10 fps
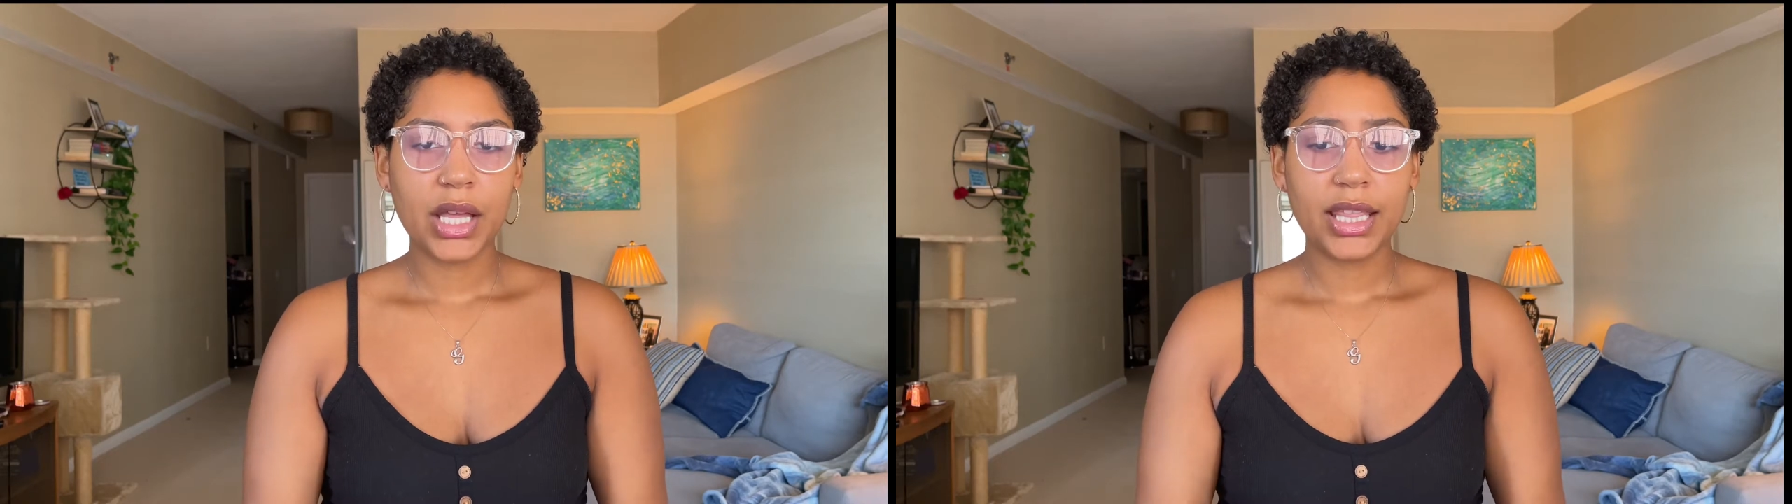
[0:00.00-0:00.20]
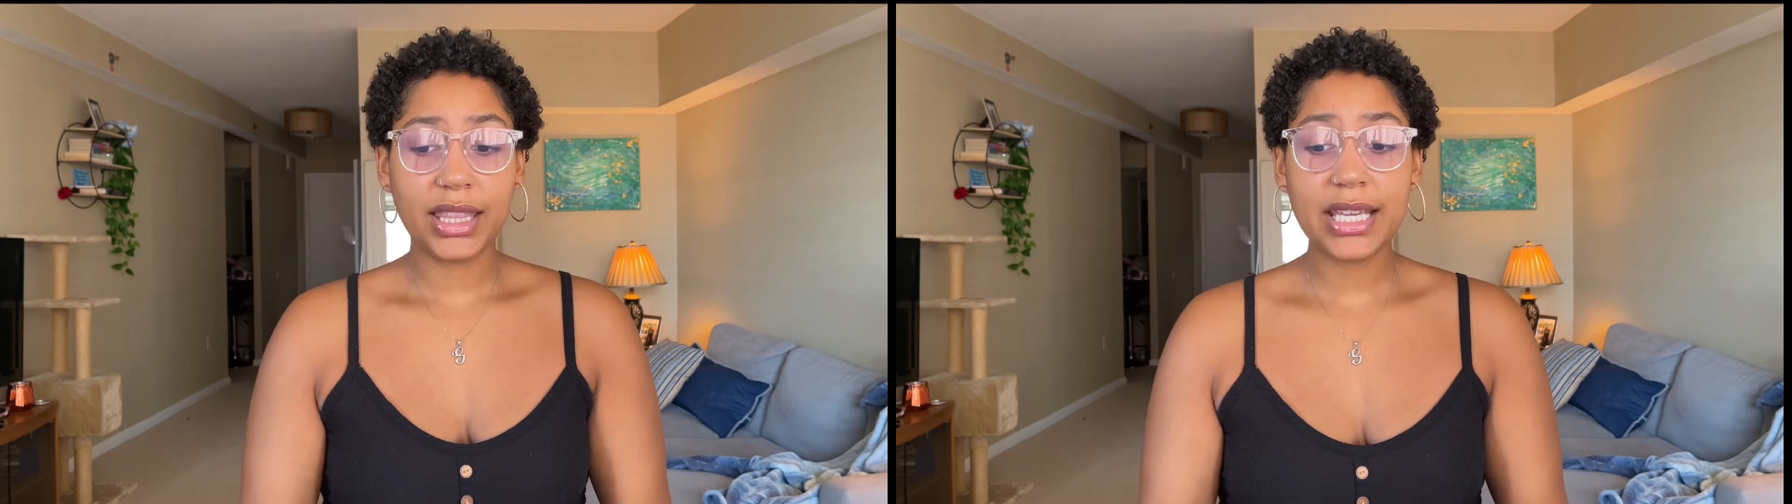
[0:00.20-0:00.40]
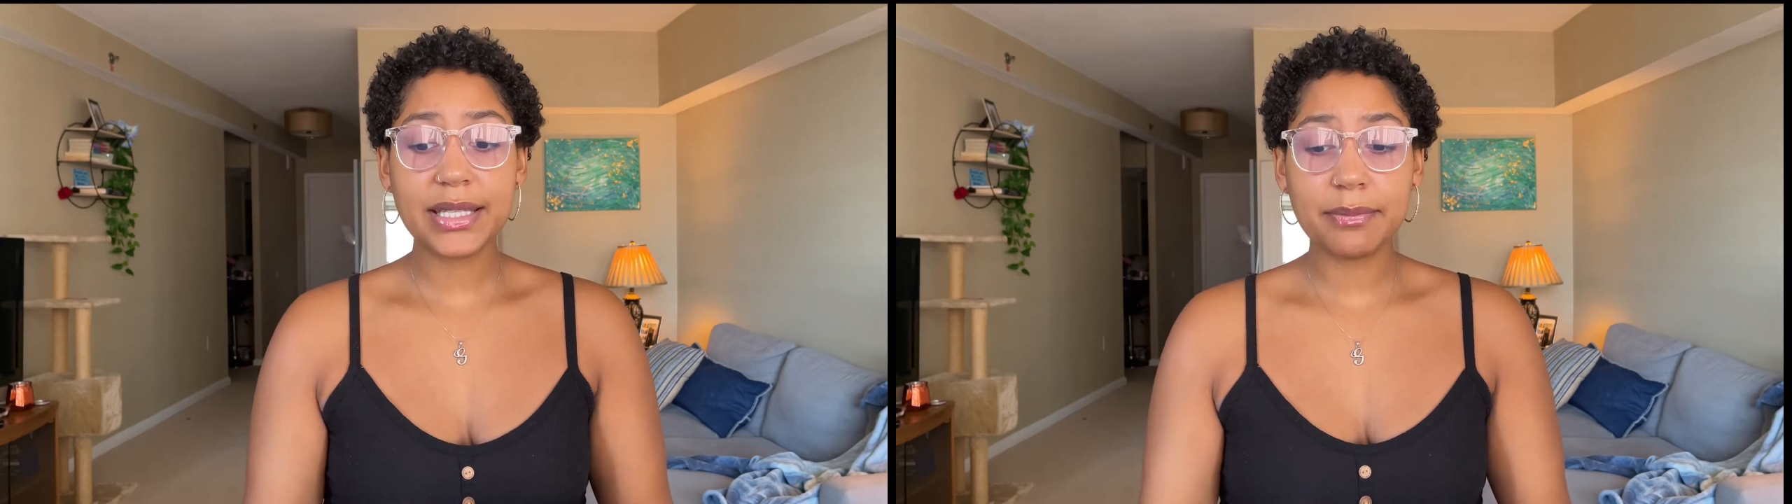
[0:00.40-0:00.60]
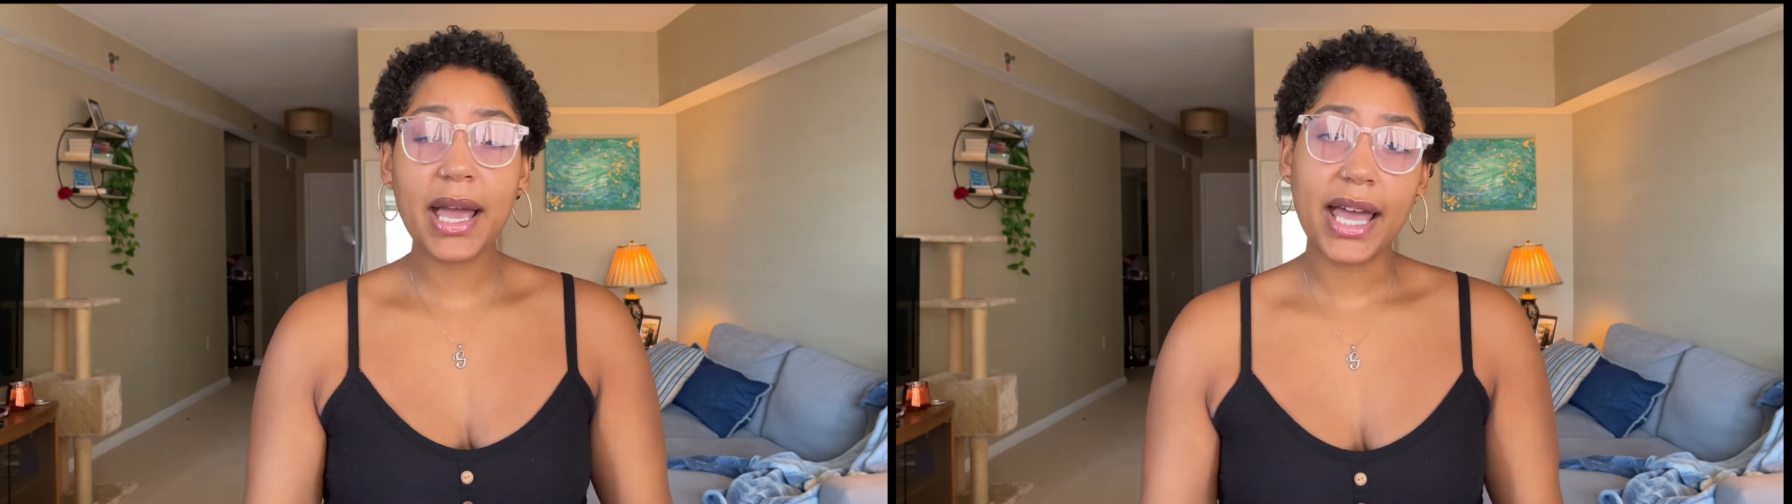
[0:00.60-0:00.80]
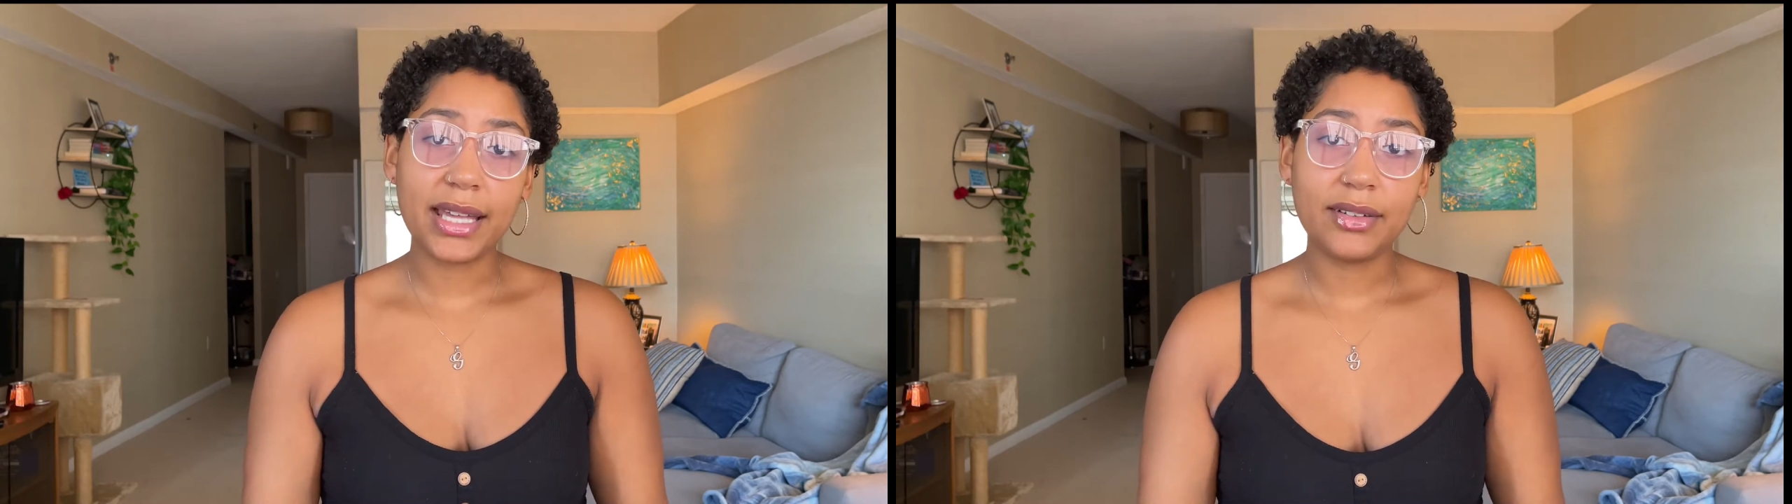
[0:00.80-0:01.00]
these
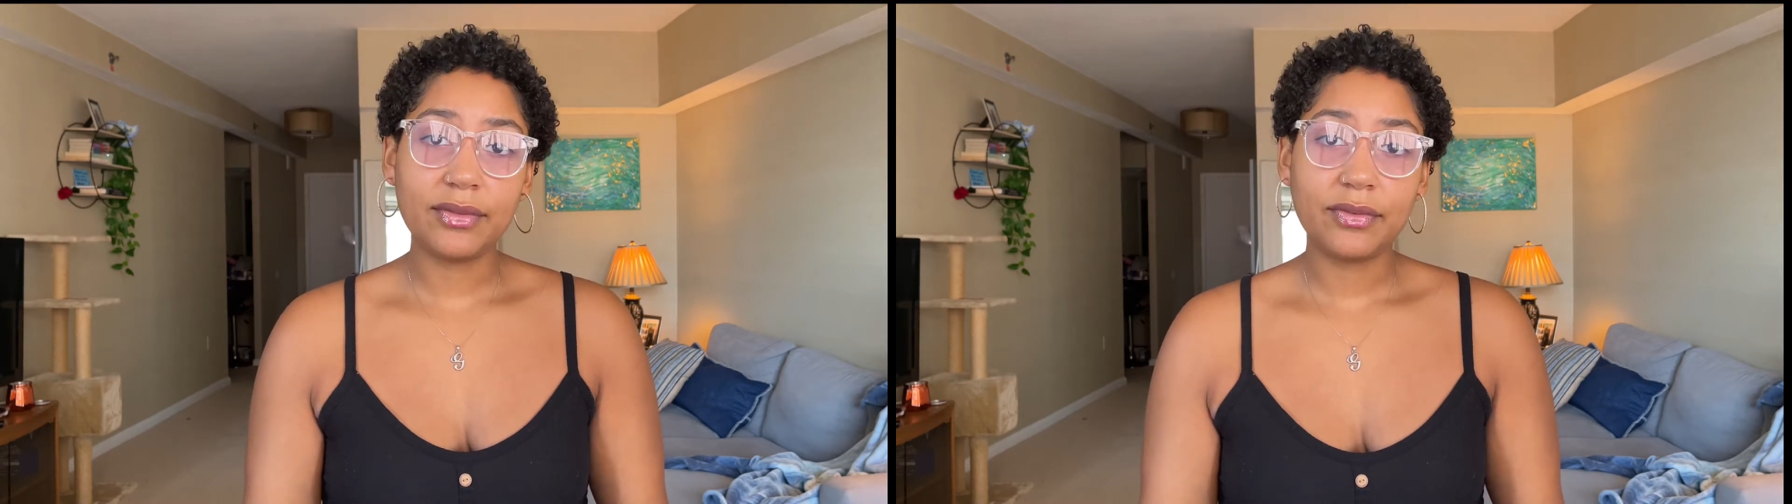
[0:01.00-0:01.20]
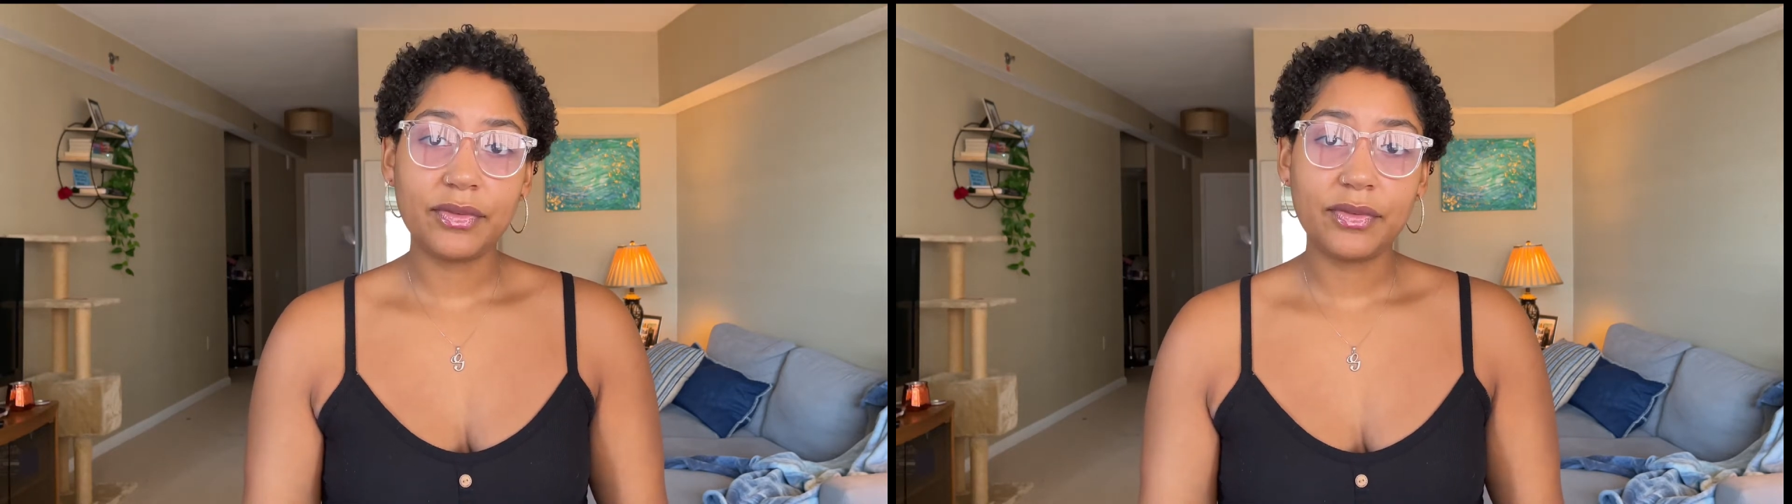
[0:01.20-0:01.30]
men,